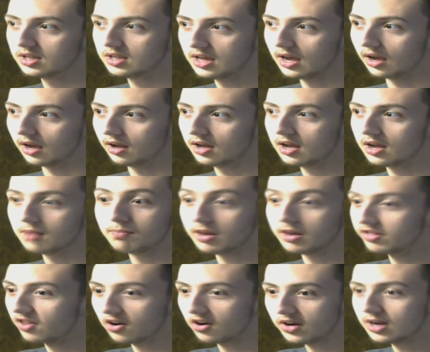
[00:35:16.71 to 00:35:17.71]
Yeah,
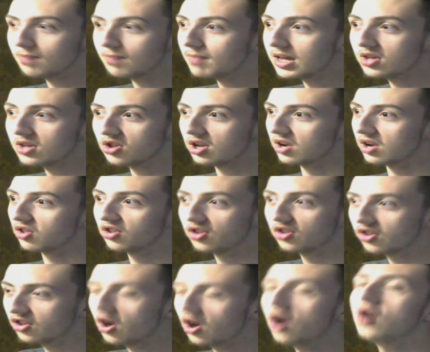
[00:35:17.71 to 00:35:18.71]
but their animation is
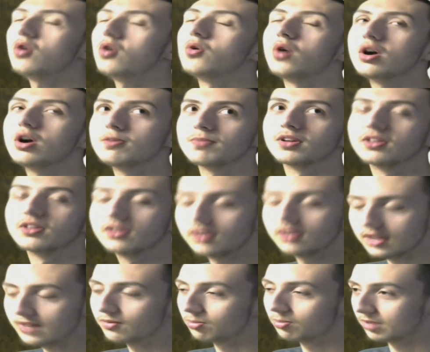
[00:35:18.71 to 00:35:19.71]
so
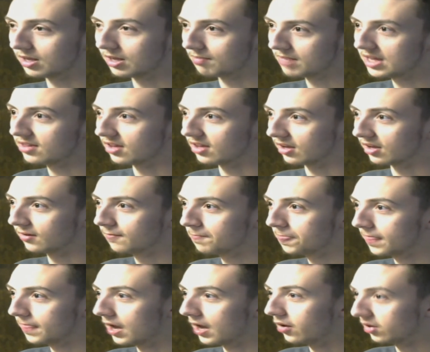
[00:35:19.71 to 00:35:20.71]
unbelievably amazing
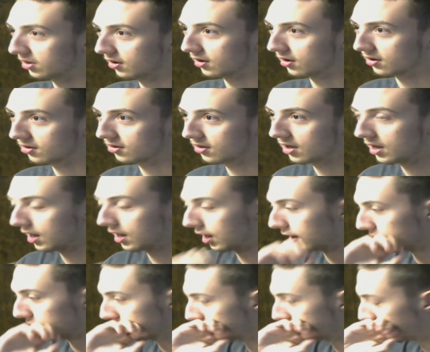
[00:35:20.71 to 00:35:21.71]
how it looks.
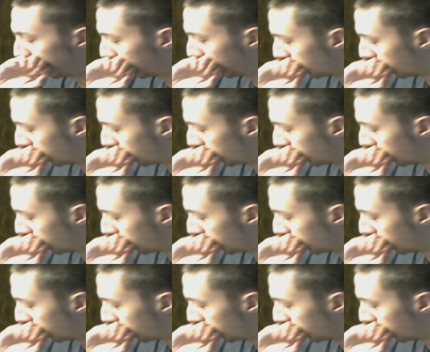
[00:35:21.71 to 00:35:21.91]
So,